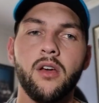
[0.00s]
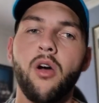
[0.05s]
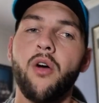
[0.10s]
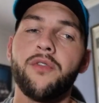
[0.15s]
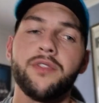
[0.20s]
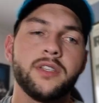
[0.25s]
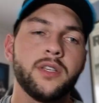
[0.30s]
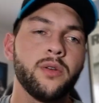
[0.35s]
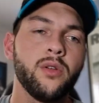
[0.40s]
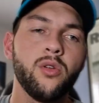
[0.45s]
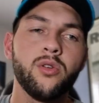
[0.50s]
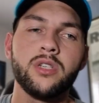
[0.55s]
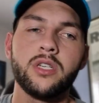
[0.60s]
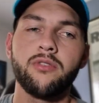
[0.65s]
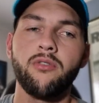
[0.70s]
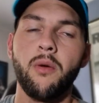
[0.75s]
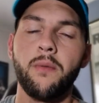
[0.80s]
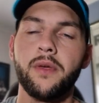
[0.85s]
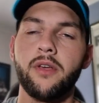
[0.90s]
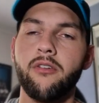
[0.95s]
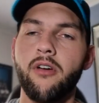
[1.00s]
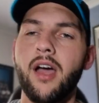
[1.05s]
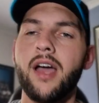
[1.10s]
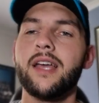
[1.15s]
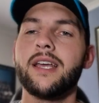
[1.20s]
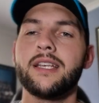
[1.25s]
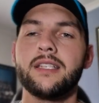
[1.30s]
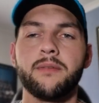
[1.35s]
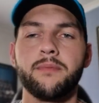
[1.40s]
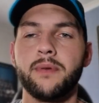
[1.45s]
Obviously, losing Robbie
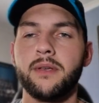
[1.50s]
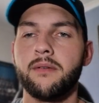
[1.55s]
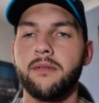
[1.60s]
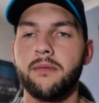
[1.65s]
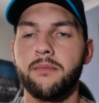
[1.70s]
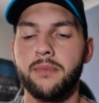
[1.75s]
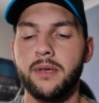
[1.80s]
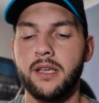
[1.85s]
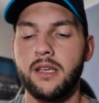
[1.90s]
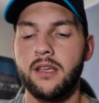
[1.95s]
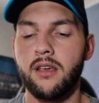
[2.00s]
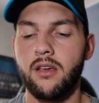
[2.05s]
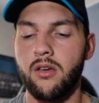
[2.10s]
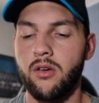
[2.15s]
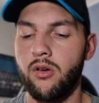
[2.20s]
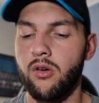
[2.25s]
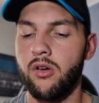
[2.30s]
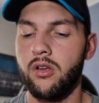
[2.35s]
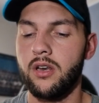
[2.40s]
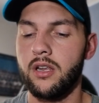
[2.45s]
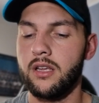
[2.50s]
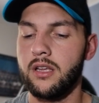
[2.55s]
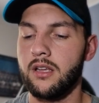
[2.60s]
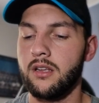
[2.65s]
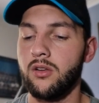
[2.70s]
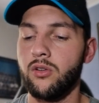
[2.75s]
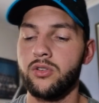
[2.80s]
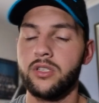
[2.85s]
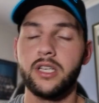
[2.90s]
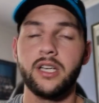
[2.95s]
Gray is a big, big hurt.
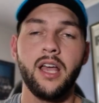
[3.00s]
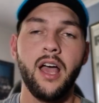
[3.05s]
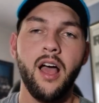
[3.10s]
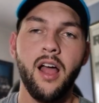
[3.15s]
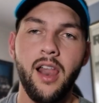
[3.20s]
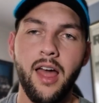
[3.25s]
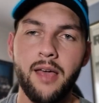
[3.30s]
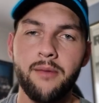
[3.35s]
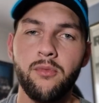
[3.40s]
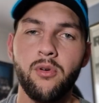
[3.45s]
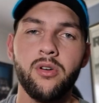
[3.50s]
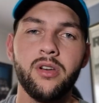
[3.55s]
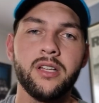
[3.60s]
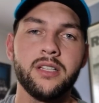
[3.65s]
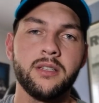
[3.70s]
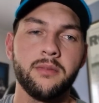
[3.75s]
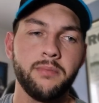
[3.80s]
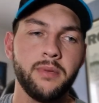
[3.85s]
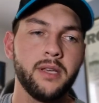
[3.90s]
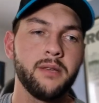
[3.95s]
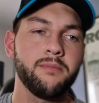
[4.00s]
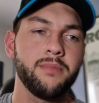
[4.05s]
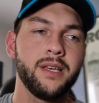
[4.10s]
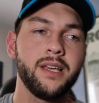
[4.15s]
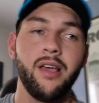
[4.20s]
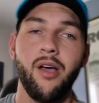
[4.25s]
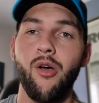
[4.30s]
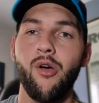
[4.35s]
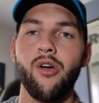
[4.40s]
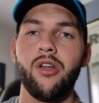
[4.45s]
Losing Carl Amon, it's a big,
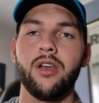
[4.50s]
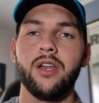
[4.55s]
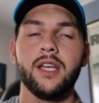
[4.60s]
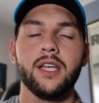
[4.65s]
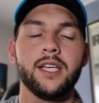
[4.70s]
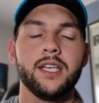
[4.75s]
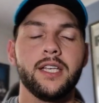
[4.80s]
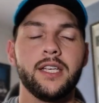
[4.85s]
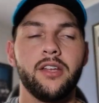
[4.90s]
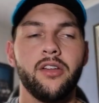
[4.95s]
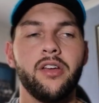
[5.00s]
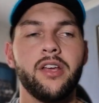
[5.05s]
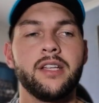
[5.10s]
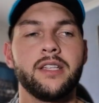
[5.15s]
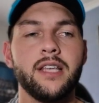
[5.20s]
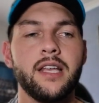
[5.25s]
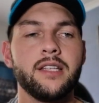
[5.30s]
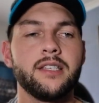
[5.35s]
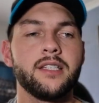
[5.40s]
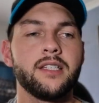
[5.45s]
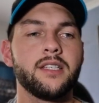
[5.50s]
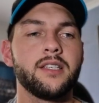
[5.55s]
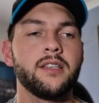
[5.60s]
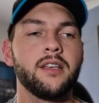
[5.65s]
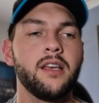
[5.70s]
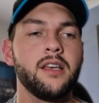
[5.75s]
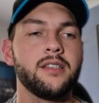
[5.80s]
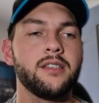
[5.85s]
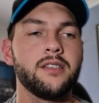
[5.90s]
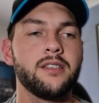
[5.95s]
big hurt. You know,
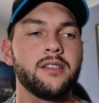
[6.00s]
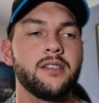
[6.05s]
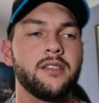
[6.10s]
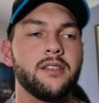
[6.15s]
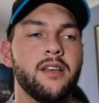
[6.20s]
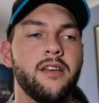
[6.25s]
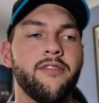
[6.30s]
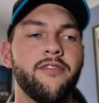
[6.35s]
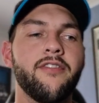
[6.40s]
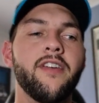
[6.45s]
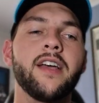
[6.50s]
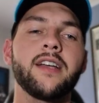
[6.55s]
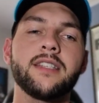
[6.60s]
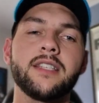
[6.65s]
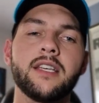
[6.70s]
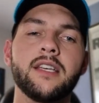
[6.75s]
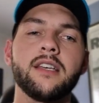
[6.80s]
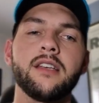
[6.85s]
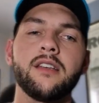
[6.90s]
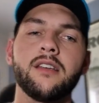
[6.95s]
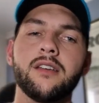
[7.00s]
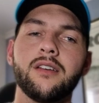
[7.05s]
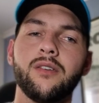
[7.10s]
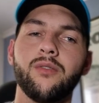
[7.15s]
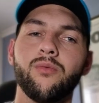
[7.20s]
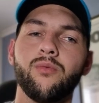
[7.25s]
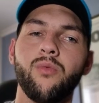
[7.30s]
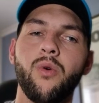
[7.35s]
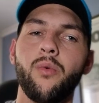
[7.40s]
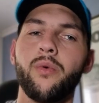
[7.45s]
it's affecting
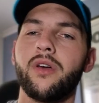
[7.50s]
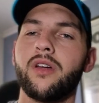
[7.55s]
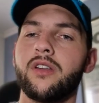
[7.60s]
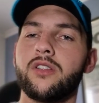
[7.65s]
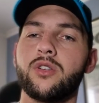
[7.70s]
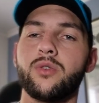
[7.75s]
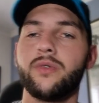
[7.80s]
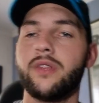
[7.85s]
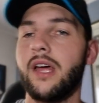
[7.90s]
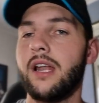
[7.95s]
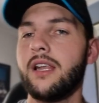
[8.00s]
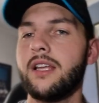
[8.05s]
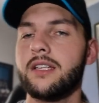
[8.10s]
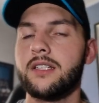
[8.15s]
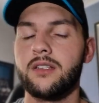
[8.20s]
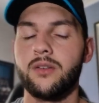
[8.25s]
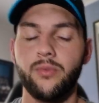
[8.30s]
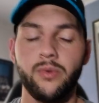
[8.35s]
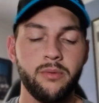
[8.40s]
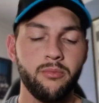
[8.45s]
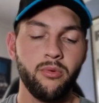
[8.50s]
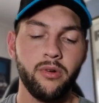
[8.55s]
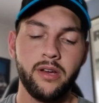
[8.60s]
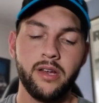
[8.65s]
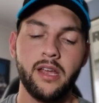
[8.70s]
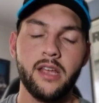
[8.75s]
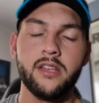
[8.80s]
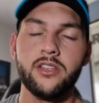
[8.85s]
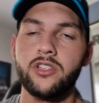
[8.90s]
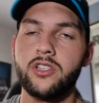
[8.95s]
what we're going to do with our list. We
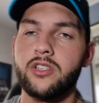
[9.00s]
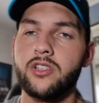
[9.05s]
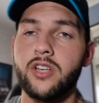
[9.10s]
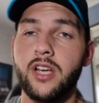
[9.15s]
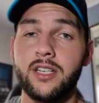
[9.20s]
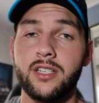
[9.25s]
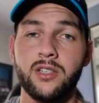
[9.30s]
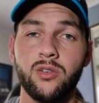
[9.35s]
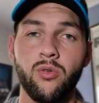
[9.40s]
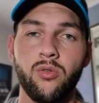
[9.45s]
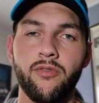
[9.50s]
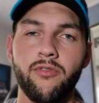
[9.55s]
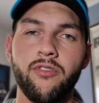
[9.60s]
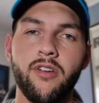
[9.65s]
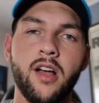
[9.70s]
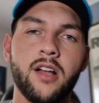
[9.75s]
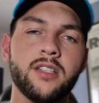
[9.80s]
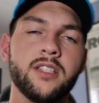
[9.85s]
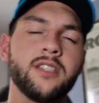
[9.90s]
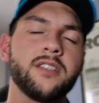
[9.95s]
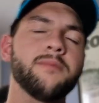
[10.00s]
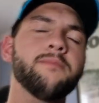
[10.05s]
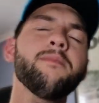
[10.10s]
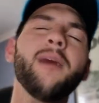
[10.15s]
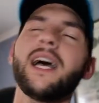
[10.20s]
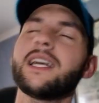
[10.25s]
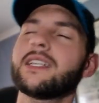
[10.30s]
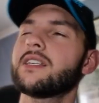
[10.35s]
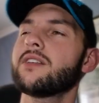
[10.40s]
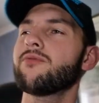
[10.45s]
bring in Jason Horne-Francis.
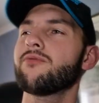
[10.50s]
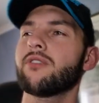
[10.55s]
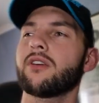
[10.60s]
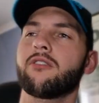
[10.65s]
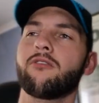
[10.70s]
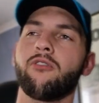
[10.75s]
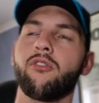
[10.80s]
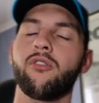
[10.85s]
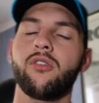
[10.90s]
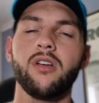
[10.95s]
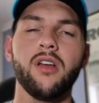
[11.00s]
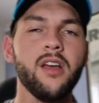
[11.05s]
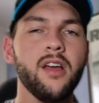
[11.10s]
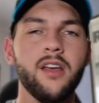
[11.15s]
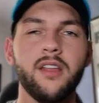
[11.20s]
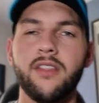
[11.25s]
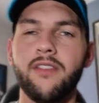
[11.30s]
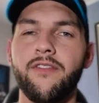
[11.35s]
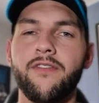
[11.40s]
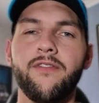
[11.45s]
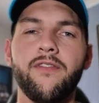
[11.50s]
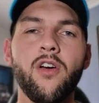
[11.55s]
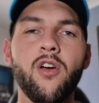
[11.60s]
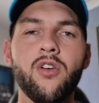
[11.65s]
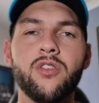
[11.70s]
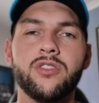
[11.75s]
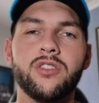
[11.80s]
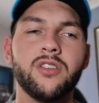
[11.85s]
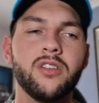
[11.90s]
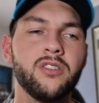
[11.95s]
Massive recruit. The
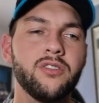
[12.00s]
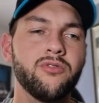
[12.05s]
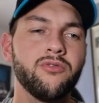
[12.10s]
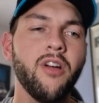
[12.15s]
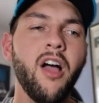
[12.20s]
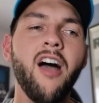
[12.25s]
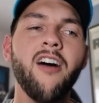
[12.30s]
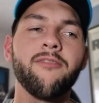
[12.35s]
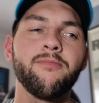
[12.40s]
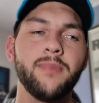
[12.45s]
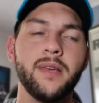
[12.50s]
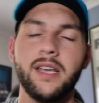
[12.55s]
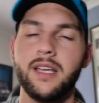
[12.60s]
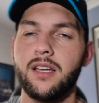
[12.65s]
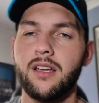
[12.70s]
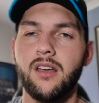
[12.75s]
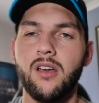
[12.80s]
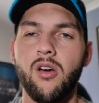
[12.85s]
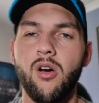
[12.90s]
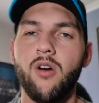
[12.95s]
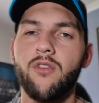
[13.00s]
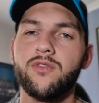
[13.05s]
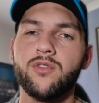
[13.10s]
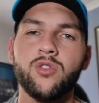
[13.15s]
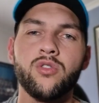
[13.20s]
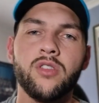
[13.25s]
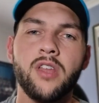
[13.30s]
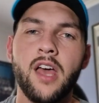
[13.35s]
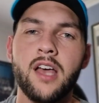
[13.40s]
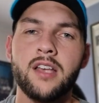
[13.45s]
first draft pick of
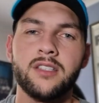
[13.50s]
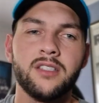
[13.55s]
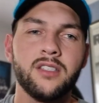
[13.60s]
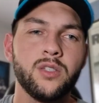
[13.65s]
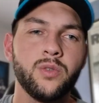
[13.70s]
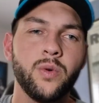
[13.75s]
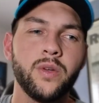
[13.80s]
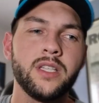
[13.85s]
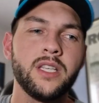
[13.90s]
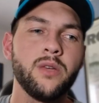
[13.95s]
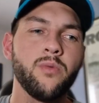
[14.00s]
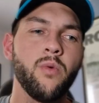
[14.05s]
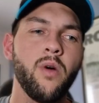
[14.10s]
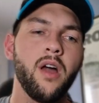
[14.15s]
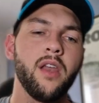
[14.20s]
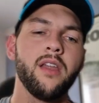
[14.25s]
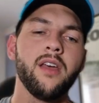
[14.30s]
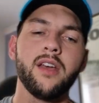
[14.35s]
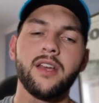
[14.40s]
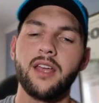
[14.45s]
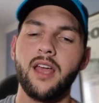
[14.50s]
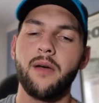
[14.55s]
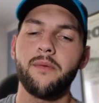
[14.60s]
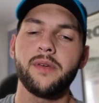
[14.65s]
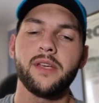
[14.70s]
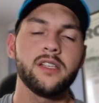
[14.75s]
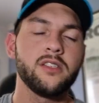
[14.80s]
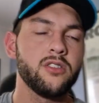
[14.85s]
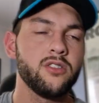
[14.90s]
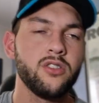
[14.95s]
2021
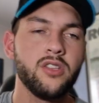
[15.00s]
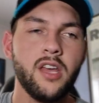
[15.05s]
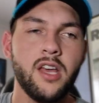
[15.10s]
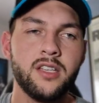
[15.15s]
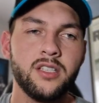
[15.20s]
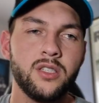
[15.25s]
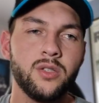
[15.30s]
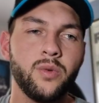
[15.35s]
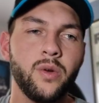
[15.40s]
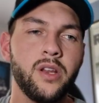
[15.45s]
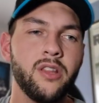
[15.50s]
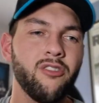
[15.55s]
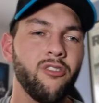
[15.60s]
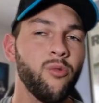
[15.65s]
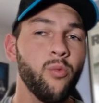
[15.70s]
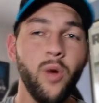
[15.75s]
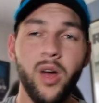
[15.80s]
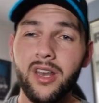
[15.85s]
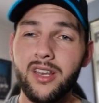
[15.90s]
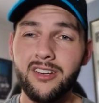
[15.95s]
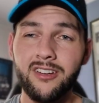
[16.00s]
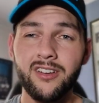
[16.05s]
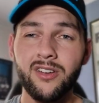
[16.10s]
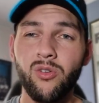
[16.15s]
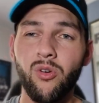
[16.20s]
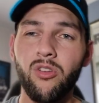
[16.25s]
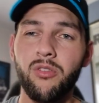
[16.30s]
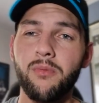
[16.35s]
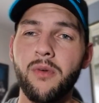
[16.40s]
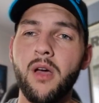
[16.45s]
coming into 2022. 1 year at
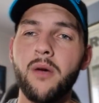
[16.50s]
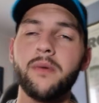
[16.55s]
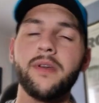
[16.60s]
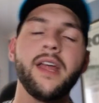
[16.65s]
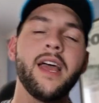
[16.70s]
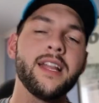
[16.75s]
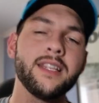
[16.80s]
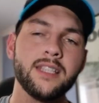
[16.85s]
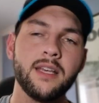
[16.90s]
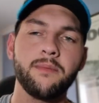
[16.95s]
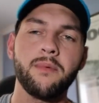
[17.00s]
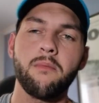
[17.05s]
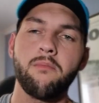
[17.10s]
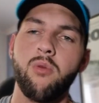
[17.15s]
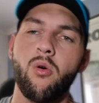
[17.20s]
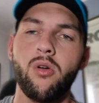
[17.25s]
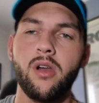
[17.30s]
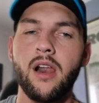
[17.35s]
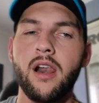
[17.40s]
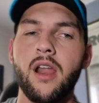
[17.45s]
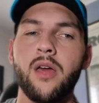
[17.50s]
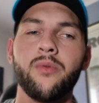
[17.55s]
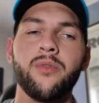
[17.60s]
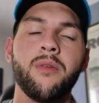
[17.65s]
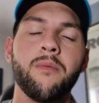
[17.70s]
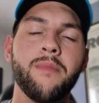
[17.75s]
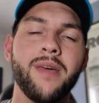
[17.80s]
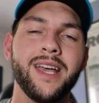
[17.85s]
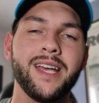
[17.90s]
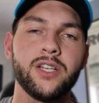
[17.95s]
North Melbourne, ends up at Port Adelaide with
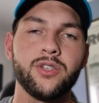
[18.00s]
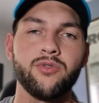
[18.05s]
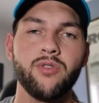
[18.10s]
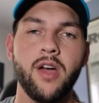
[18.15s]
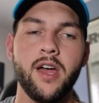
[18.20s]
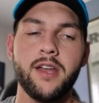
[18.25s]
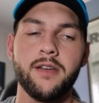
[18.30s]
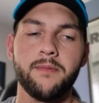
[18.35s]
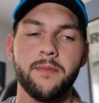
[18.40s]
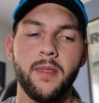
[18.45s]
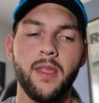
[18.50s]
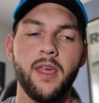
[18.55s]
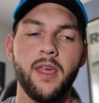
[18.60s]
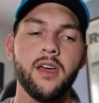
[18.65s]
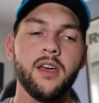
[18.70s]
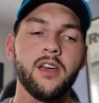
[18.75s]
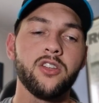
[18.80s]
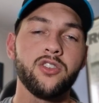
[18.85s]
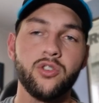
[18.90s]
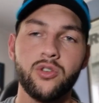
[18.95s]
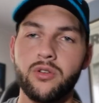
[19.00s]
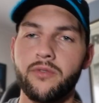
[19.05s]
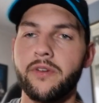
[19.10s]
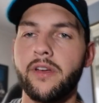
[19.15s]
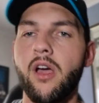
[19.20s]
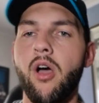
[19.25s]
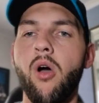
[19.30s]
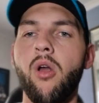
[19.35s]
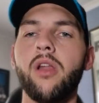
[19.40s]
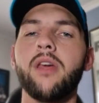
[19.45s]
a mega trade. Junior
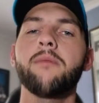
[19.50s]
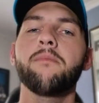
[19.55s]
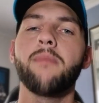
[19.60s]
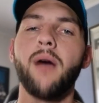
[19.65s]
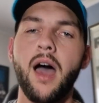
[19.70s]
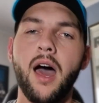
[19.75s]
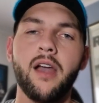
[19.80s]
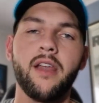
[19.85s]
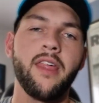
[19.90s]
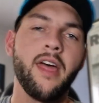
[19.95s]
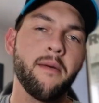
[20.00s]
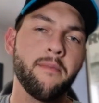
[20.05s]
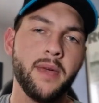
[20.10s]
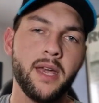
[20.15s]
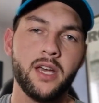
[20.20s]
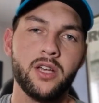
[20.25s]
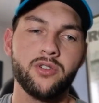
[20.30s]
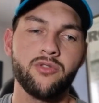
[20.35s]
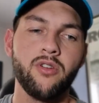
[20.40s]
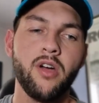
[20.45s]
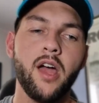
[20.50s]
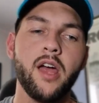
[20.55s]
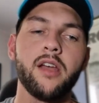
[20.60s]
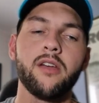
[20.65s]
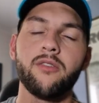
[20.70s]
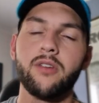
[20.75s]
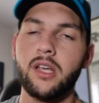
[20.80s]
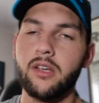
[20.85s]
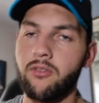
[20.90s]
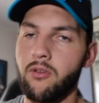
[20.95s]
Rioli, part of that mega trade.
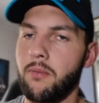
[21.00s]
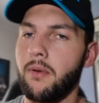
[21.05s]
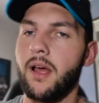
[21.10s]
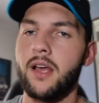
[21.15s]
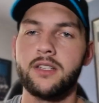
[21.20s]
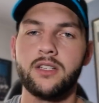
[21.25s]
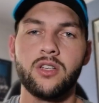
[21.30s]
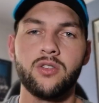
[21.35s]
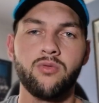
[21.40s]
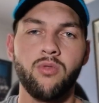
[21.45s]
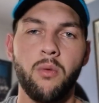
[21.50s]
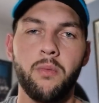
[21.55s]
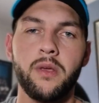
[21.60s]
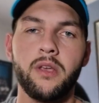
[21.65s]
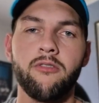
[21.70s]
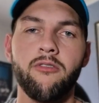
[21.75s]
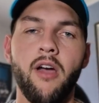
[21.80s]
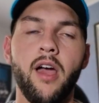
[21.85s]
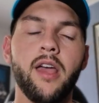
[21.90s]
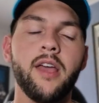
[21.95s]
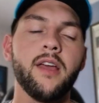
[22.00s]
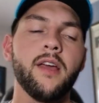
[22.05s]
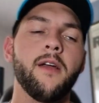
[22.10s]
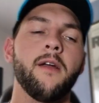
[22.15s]
He replaces Robbie Gray.